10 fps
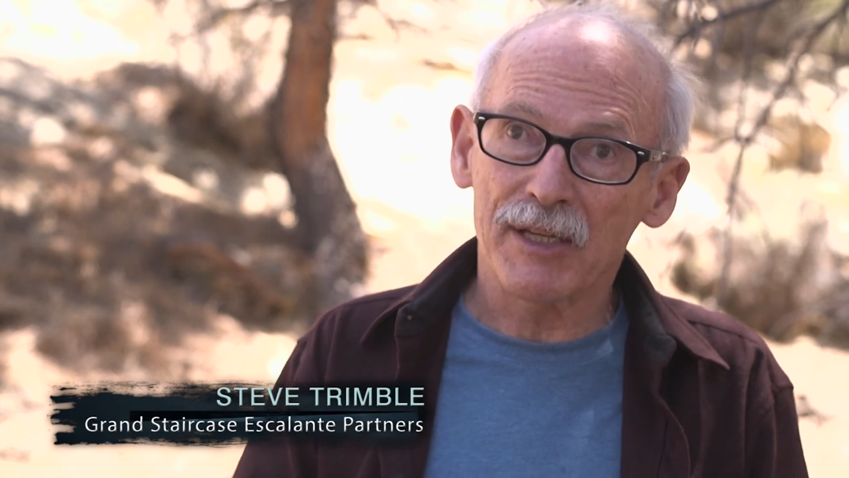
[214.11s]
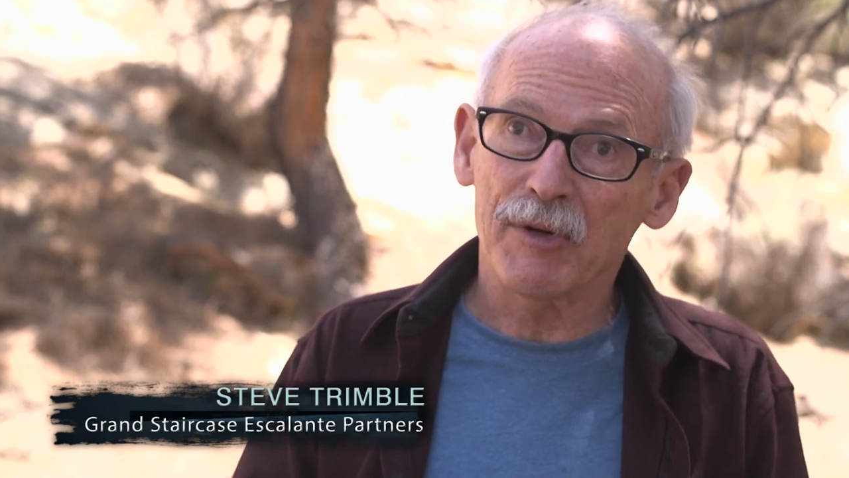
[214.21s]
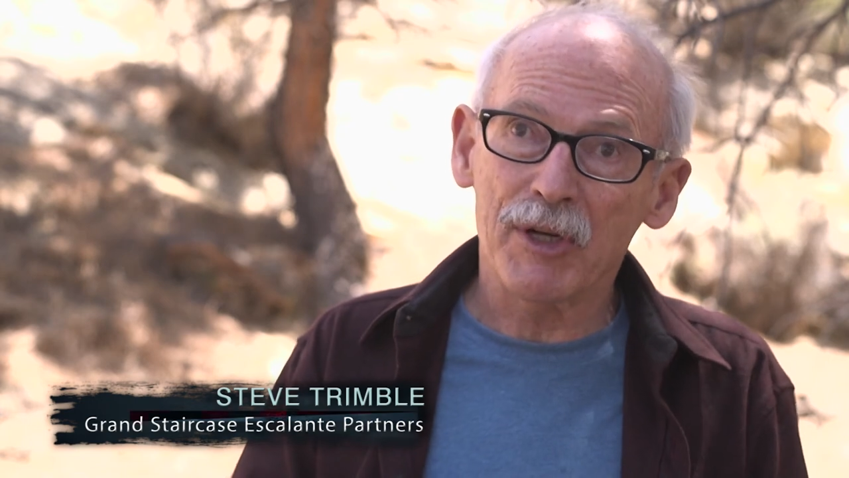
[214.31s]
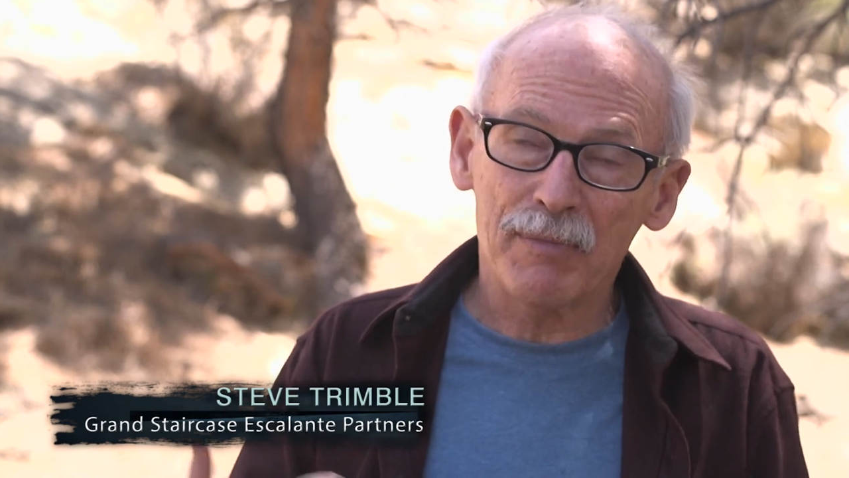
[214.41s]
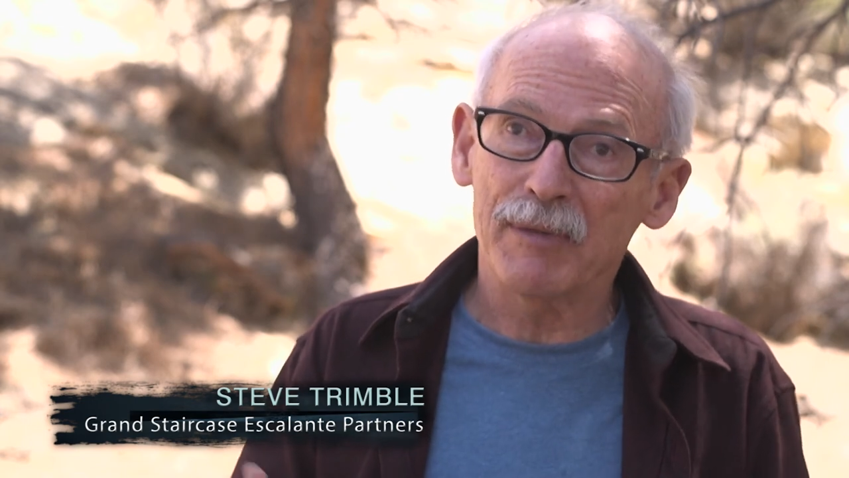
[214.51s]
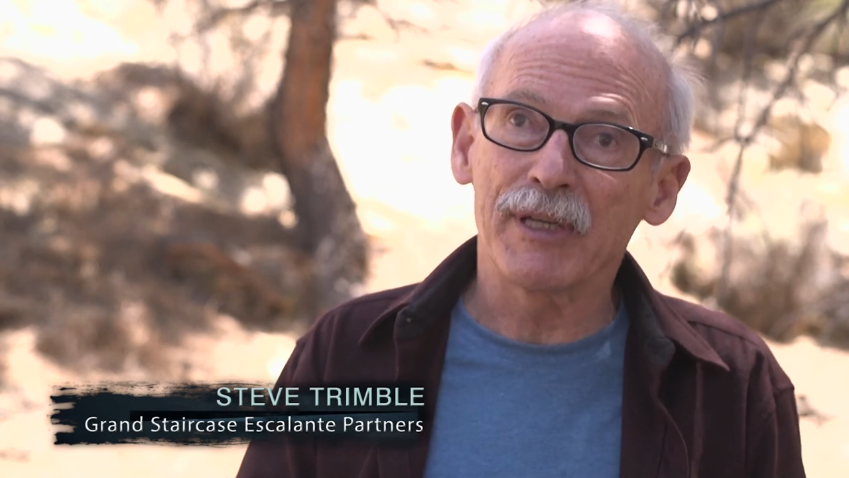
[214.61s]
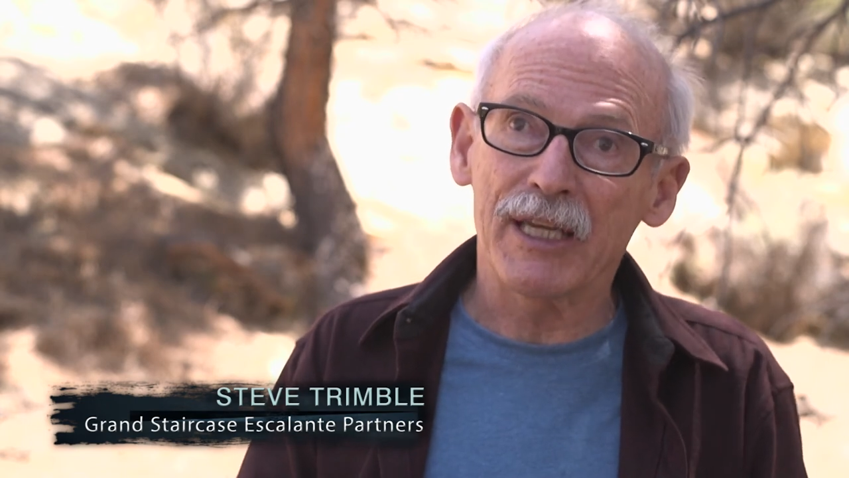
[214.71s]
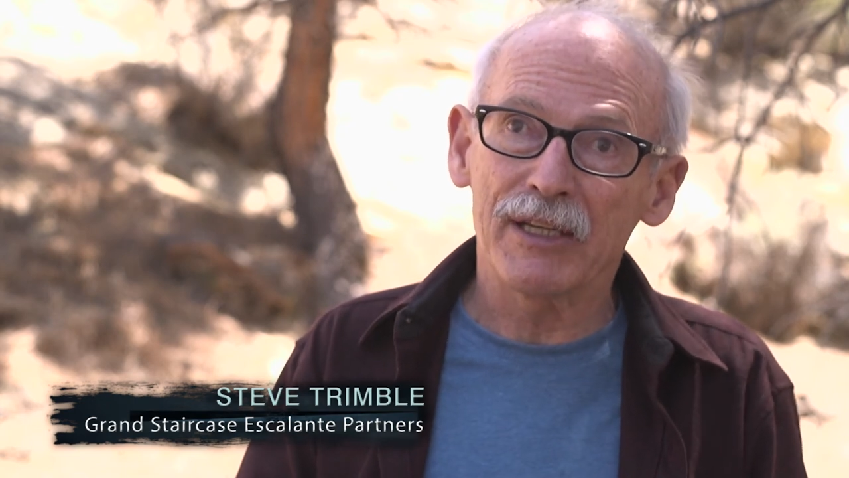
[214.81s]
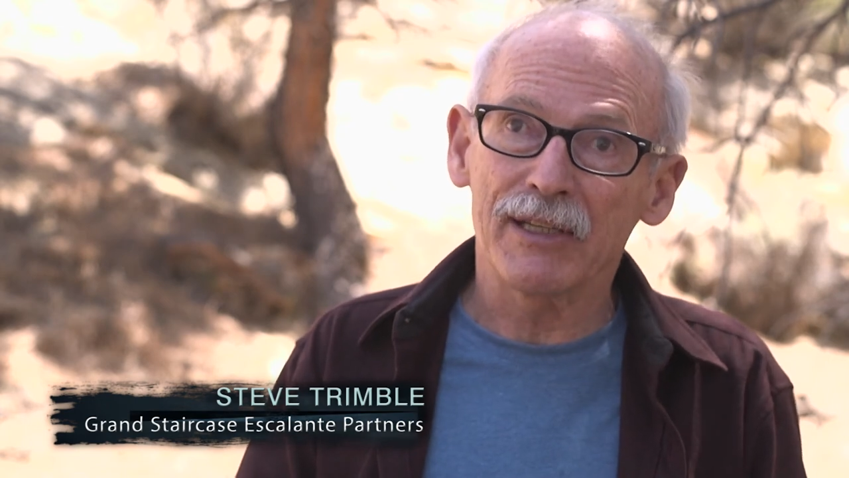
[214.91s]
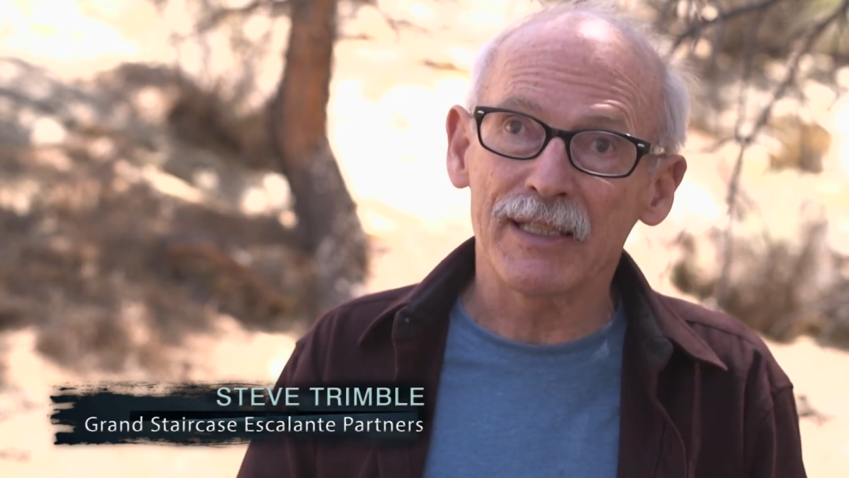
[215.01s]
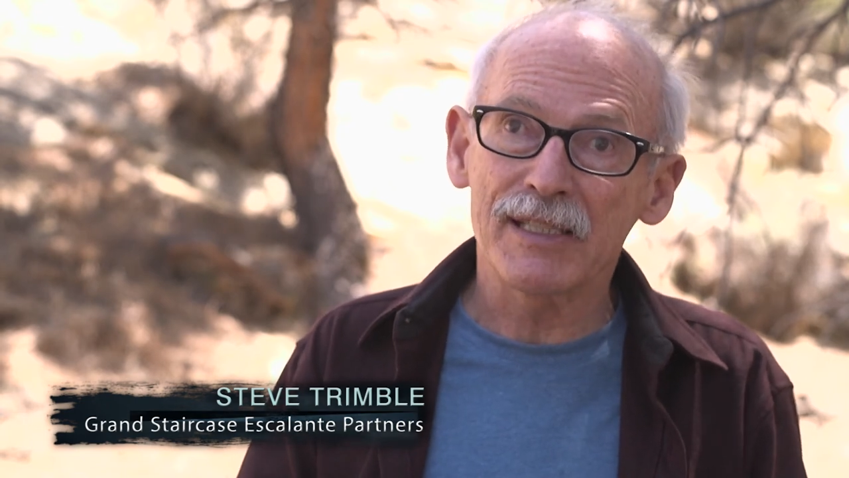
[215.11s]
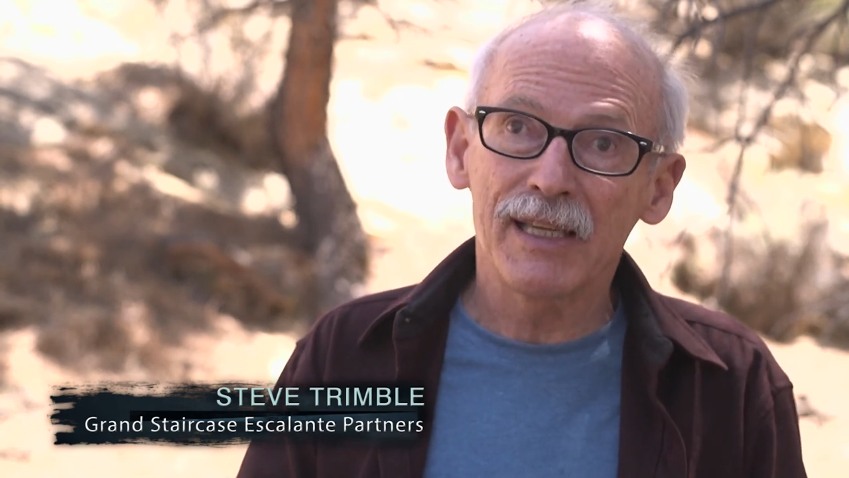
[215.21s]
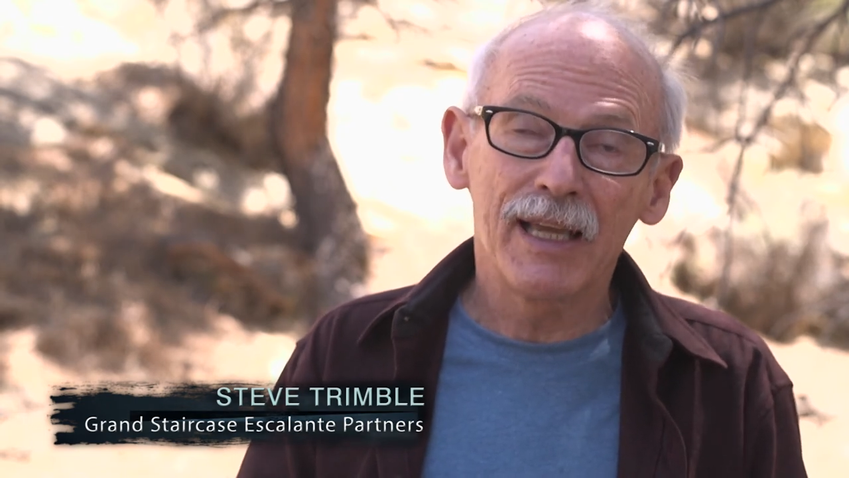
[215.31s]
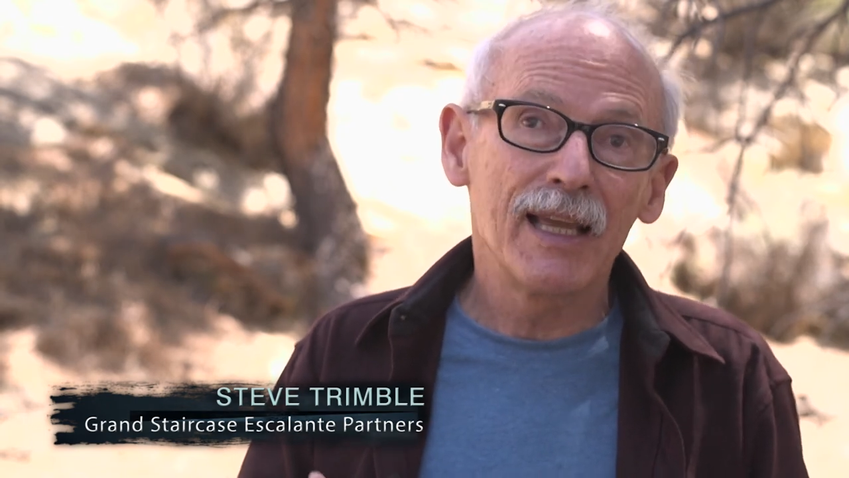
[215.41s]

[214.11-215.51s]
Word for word: there were no public hearings.